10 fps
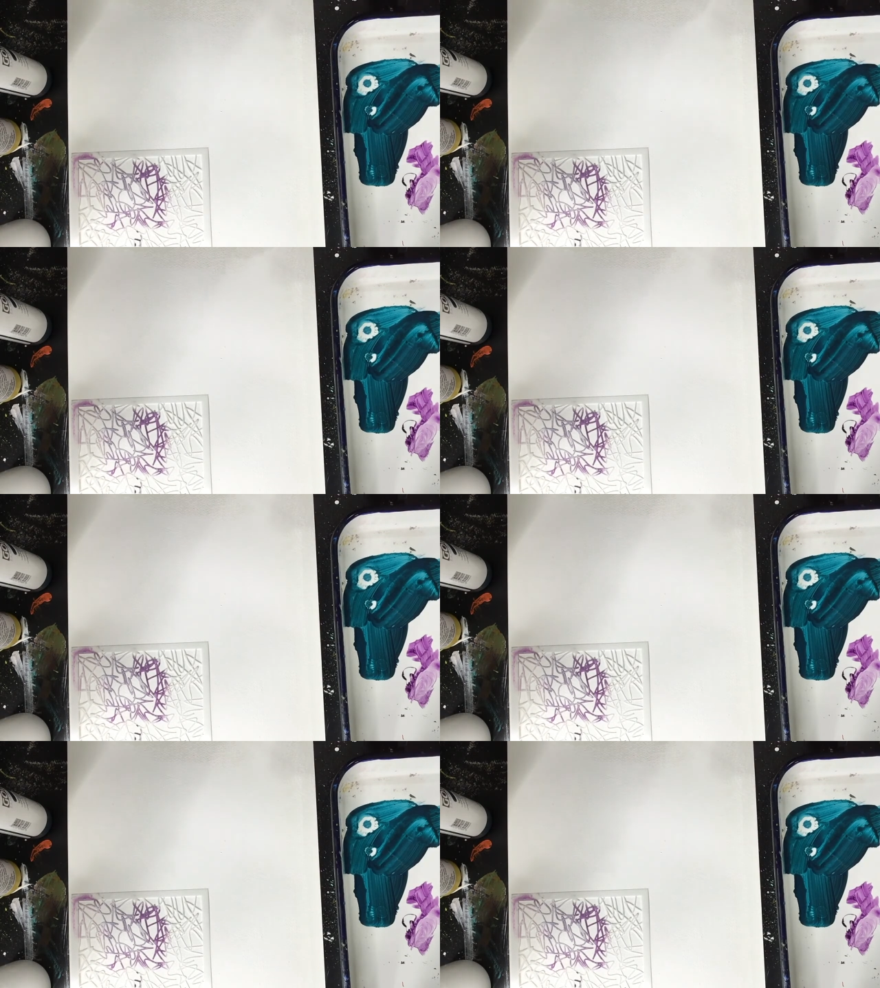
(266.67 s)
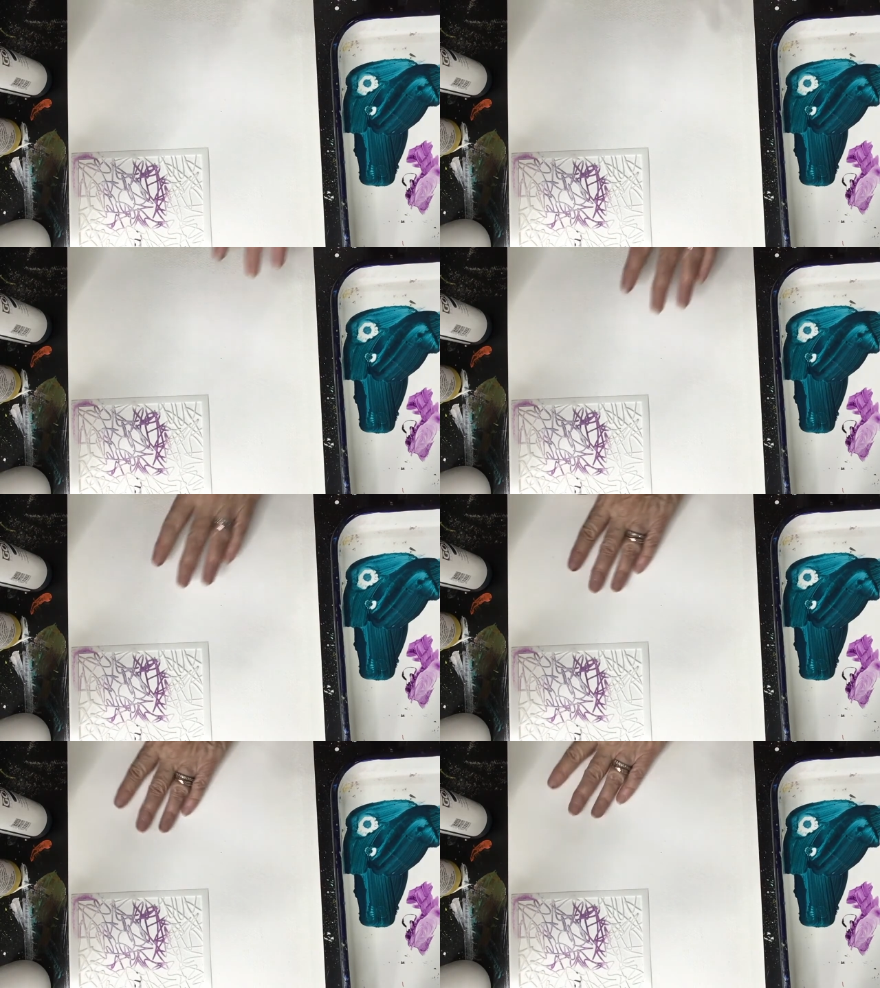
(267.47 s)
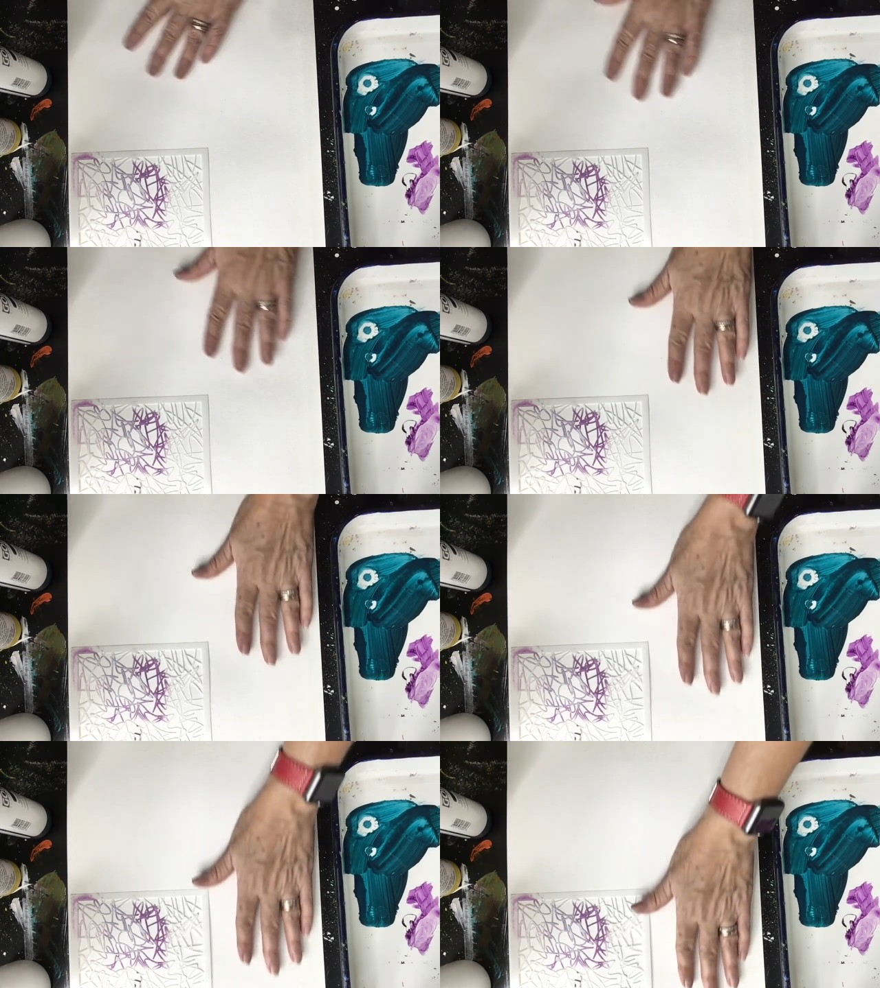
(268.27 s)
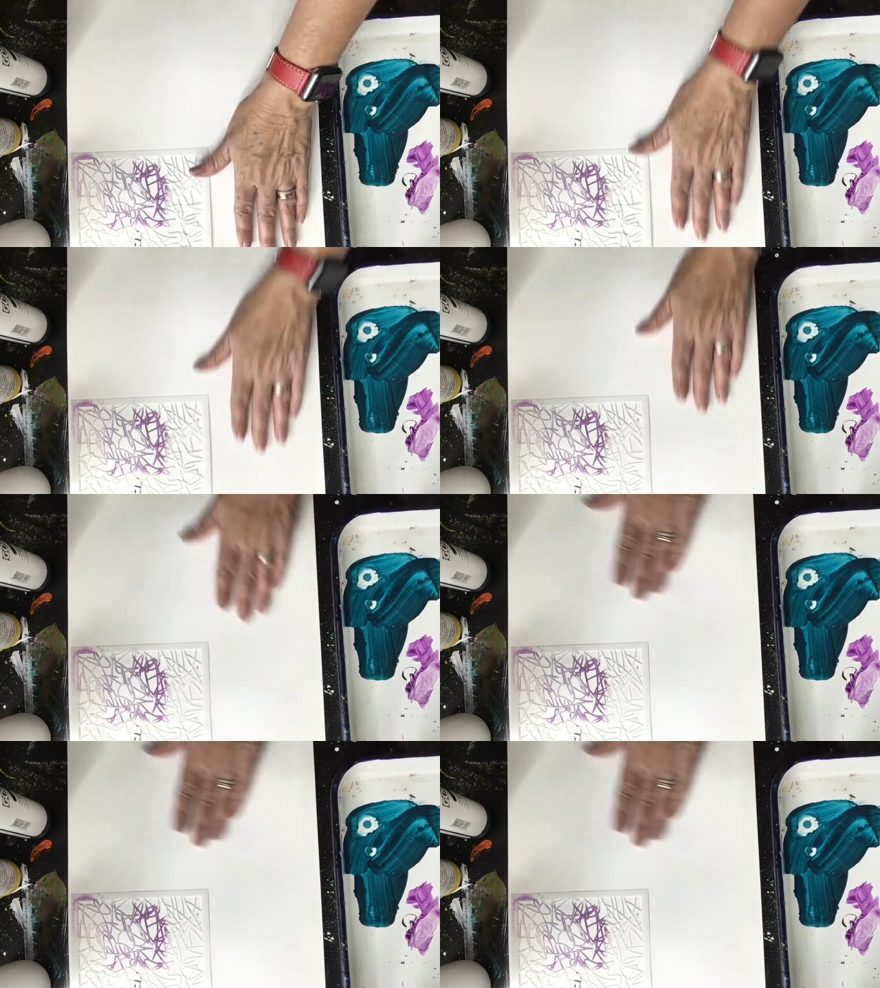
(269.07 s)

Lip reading: (no speaker visible)